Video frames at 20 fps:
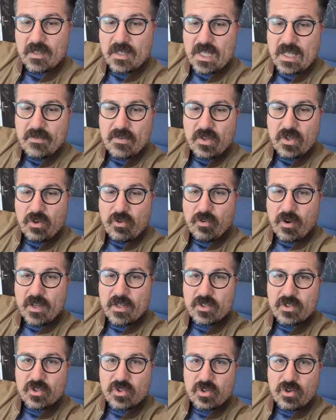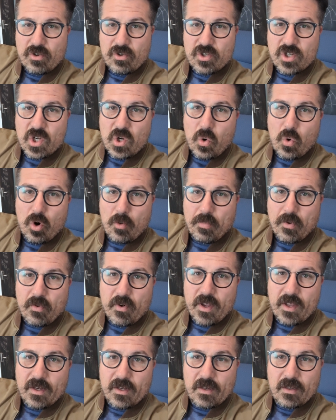even Grace Church
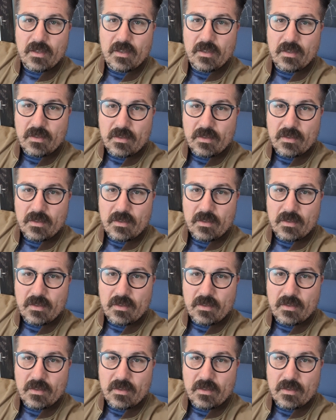Incorporated,